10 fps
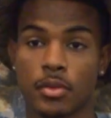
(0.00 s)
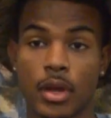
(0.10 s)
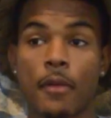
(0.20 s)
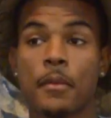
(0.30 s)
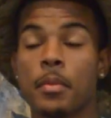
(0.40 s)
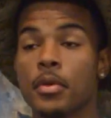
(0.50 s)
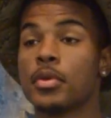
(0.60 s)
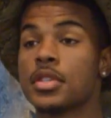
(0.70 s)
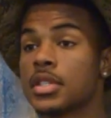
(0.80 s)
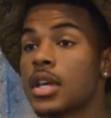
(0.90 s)
I remember there
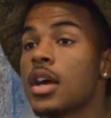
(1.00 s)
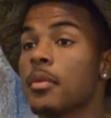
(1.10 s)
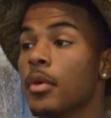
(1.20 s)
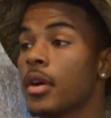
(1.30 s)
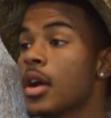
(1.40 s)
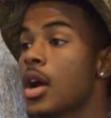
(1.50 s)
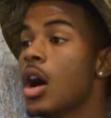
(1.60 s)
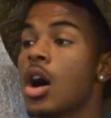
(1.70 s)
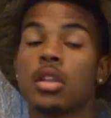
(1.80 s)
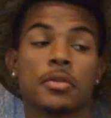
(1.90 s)
was a time where
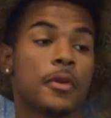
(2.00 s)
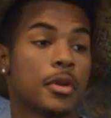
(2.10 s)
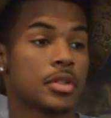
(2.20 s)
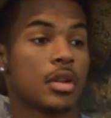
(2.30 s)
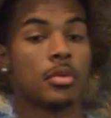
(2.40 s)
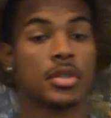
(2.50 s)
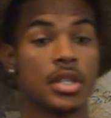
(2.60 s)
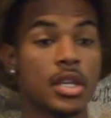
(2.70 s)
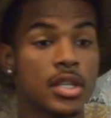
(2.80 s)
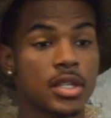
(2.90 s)
all I was focused on was
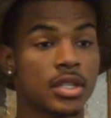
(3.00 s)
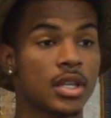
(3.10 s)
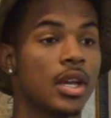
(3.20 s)
this,